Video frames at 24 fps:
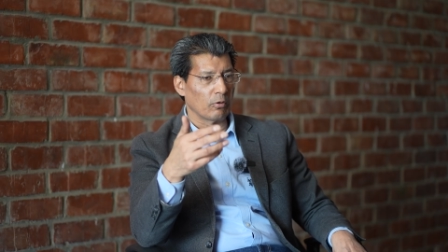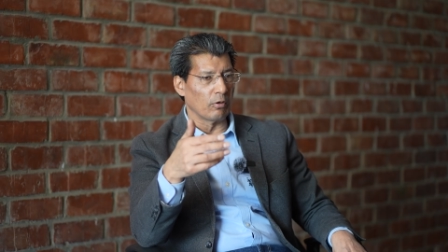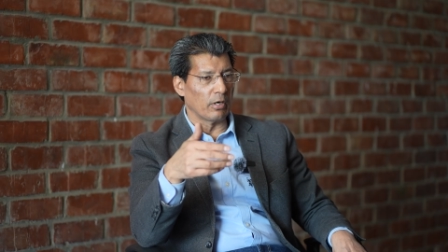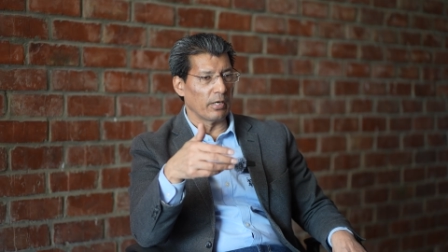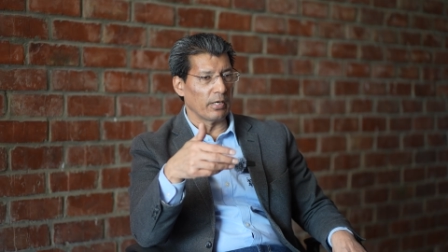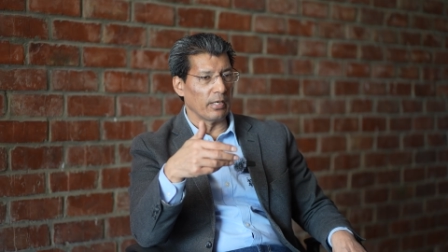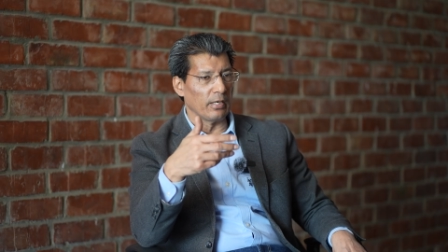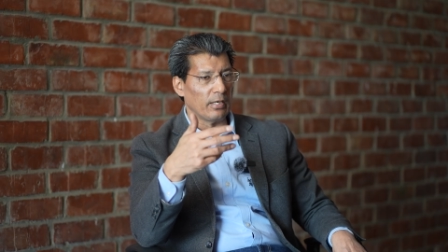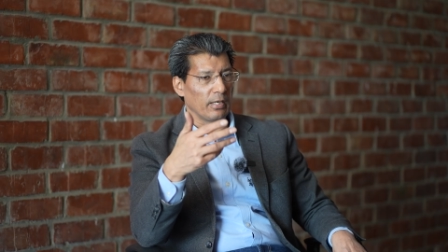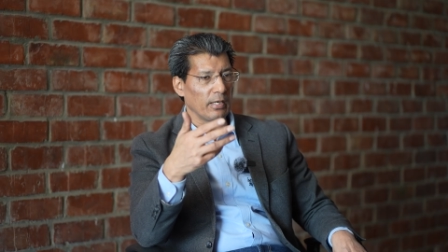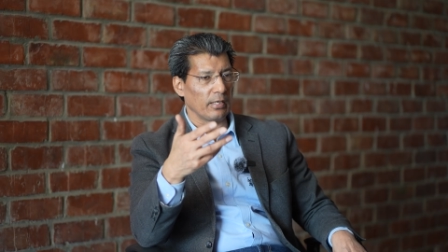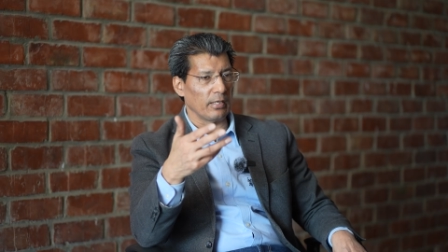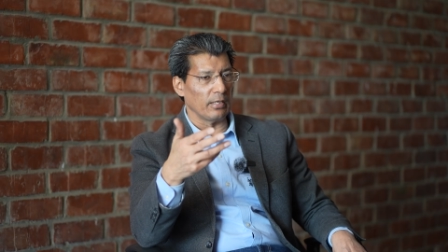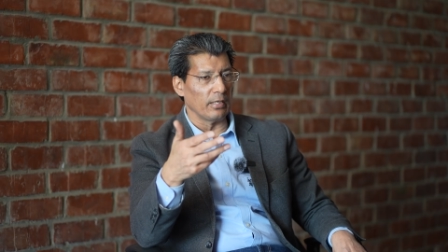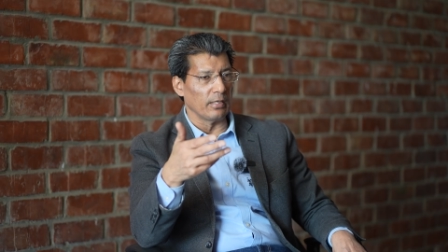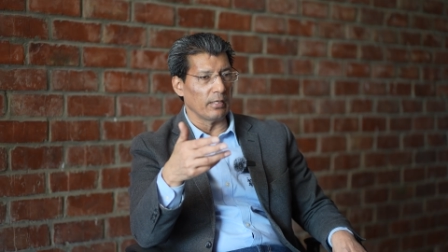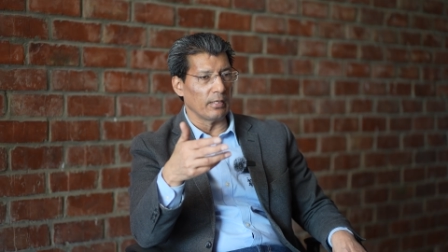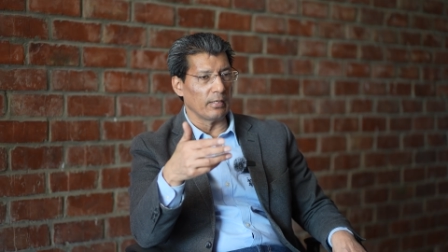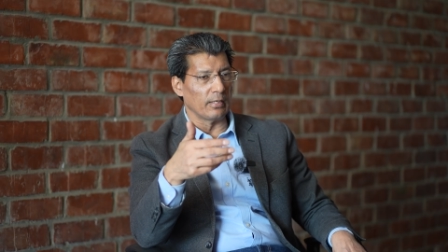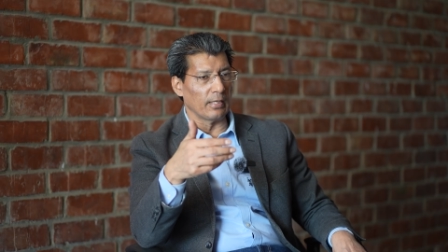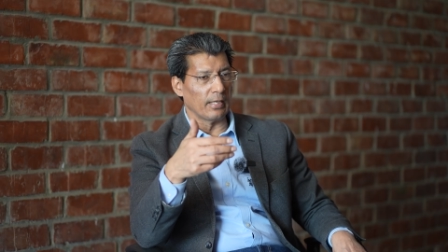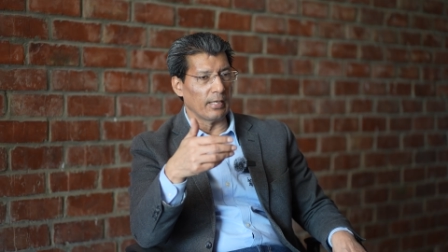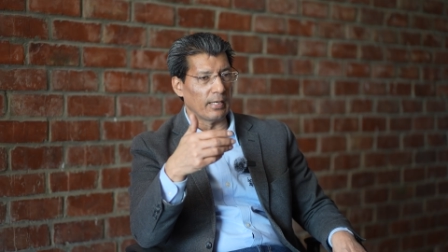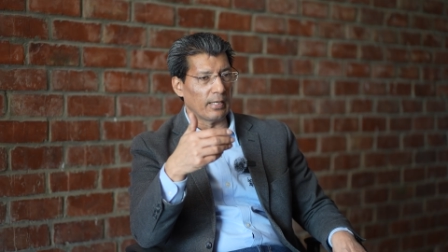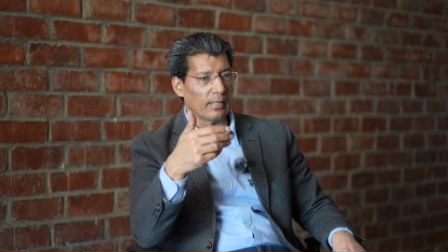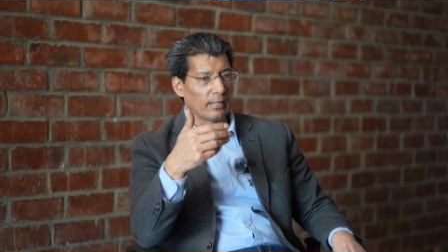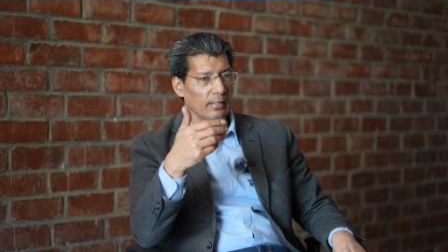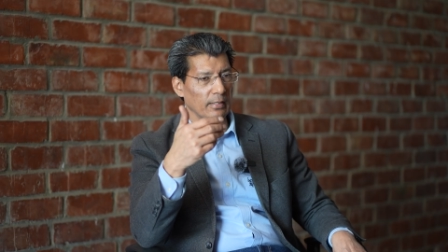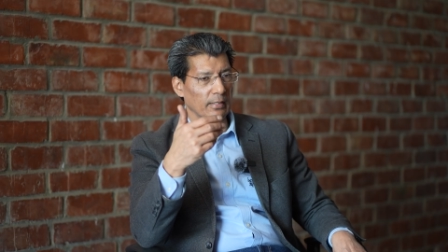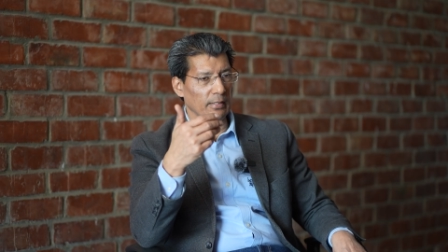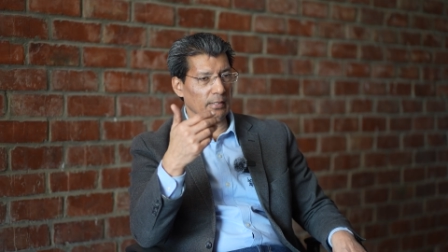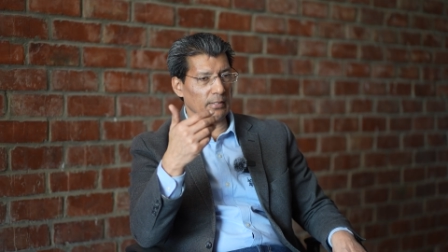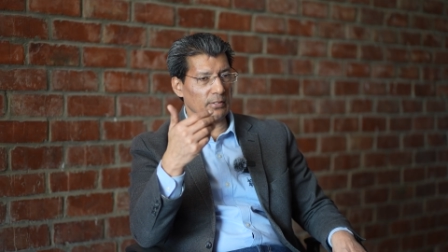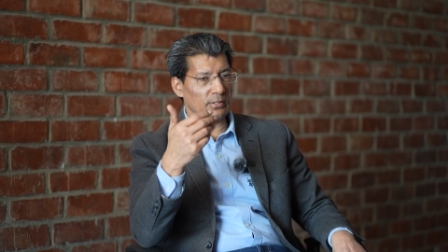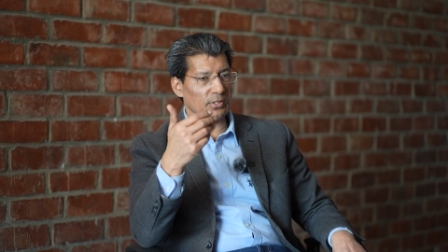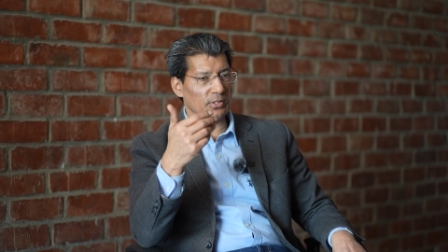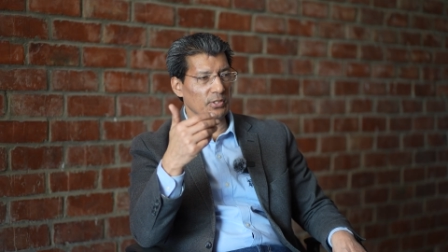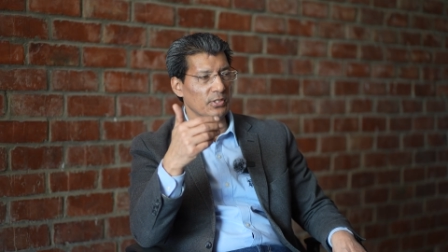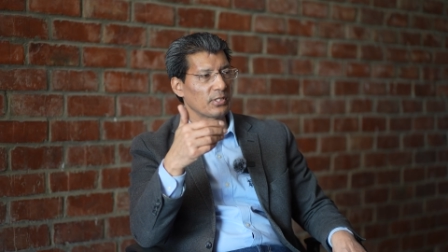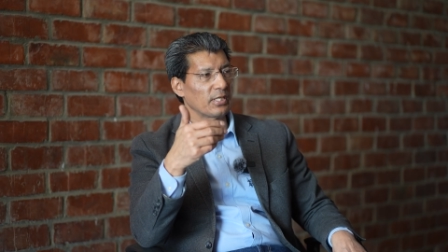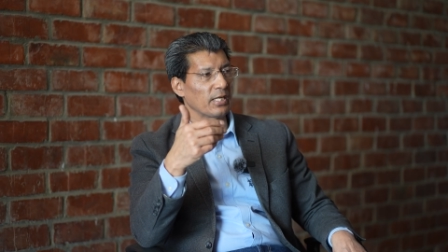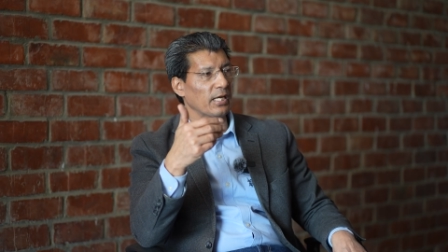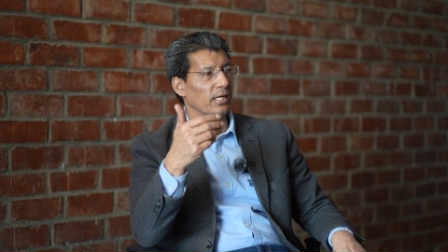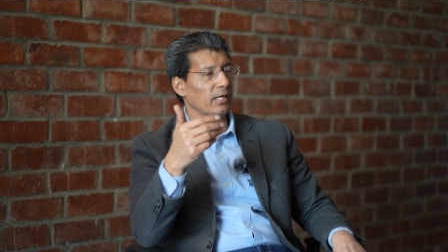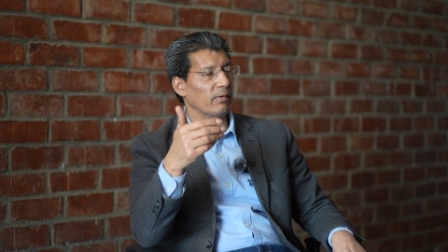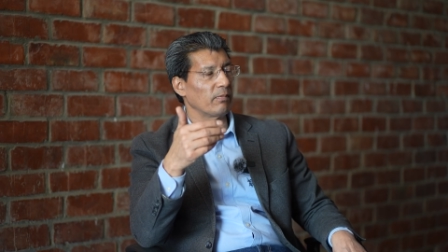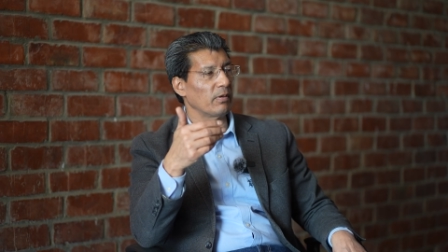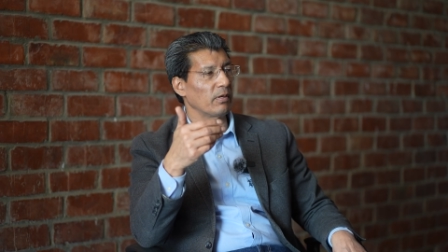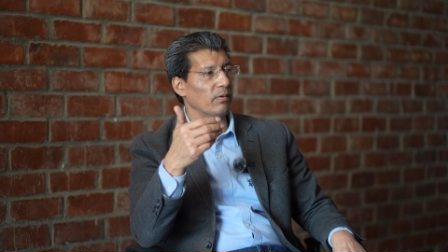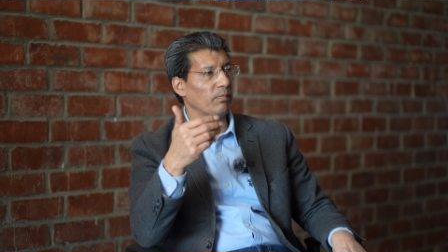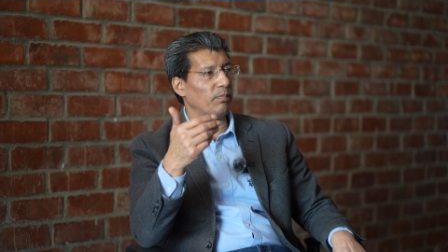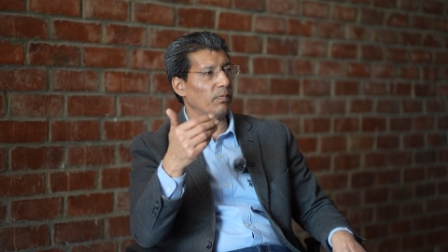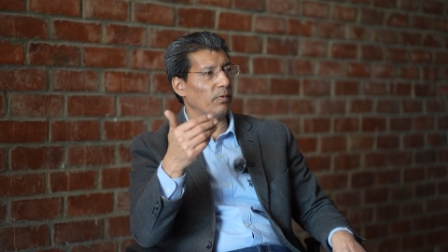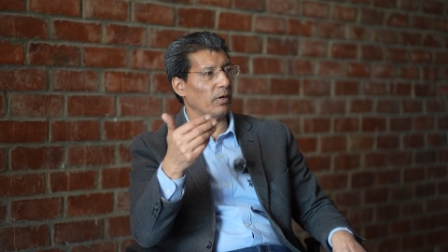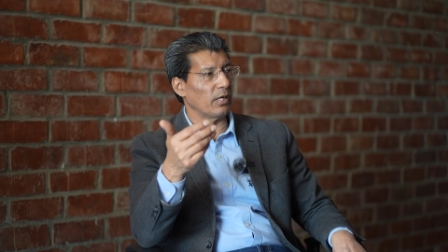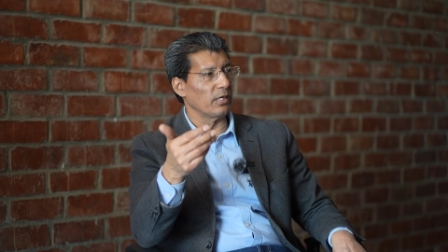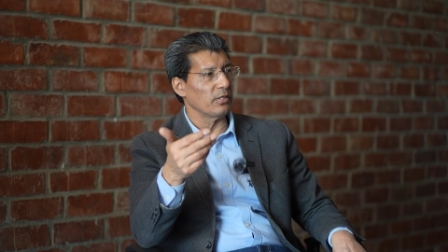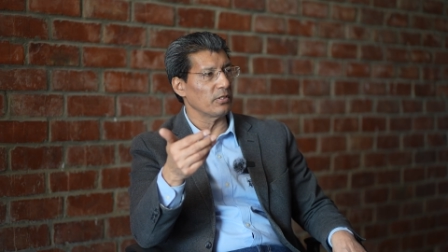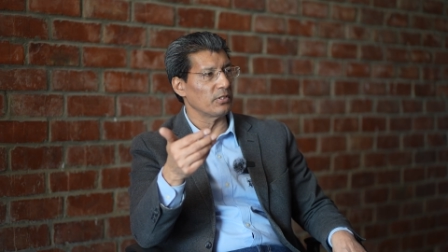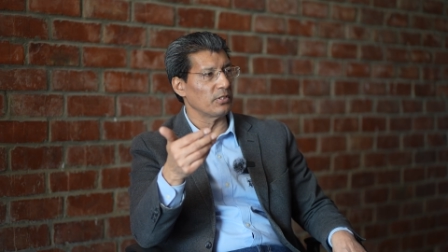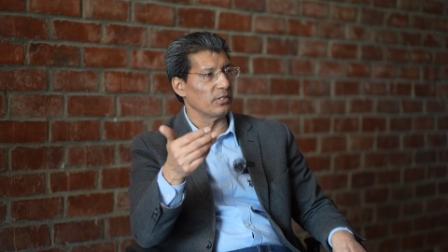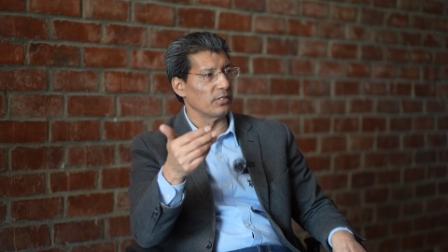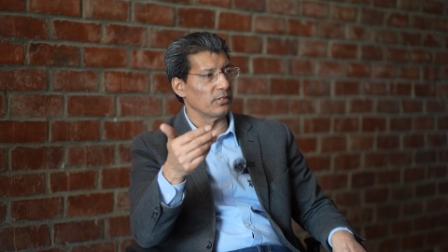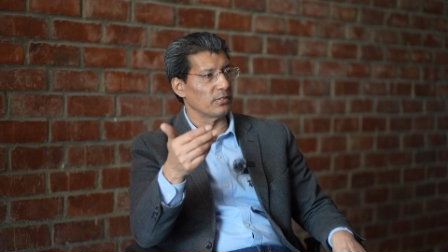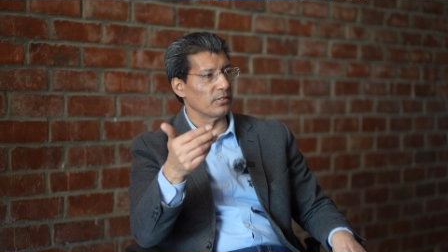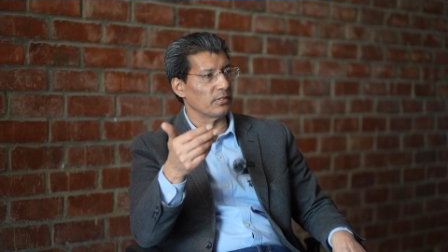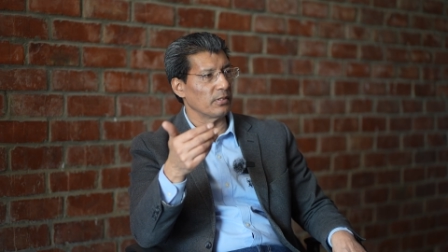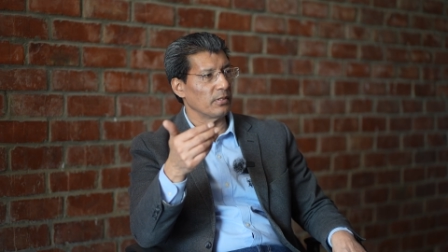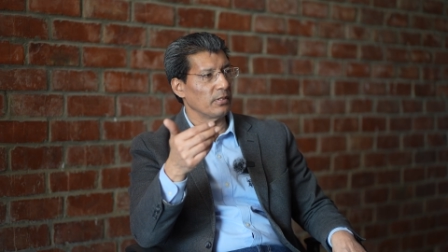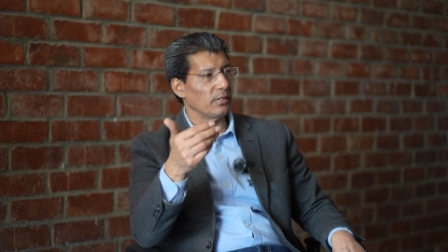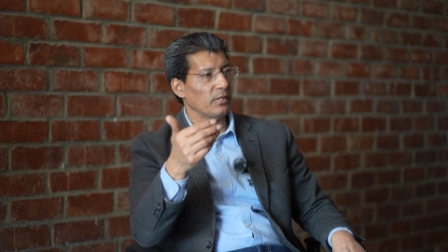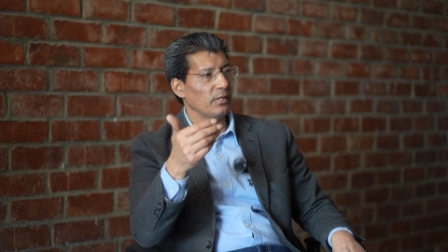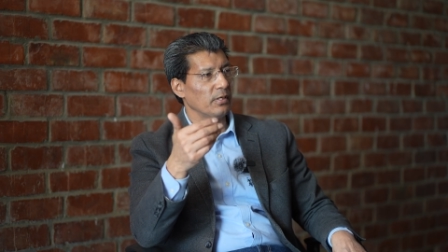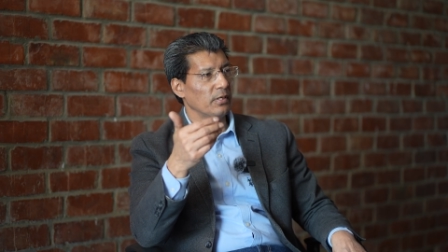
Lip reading: coordinated and sustainable policies.